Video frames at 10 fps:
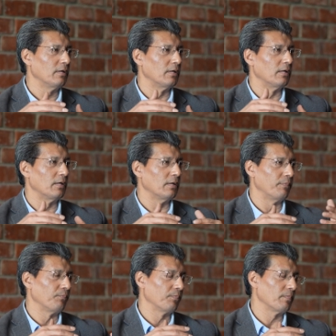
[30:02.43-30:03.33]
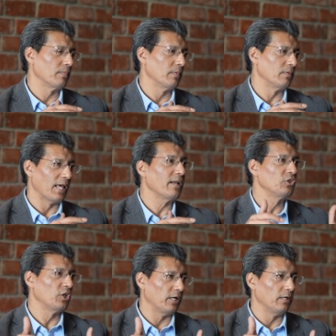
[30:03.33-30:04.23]

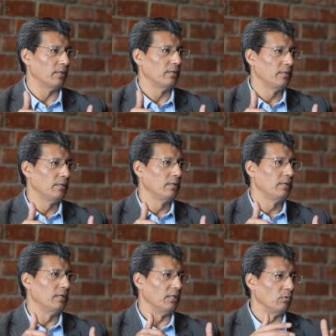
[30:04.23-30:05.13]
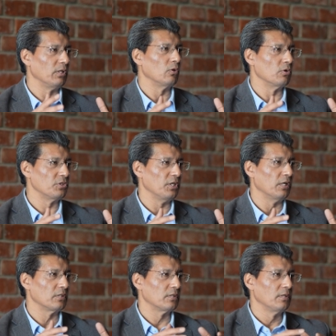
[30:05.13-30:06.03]
than China. during those
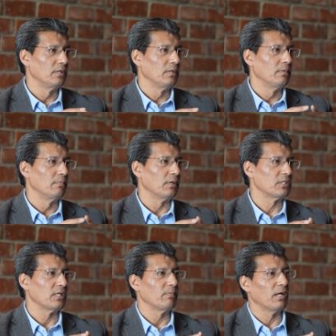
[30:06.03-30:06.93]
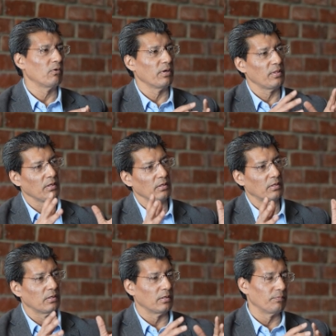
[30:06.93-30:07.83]
years. But somehow I think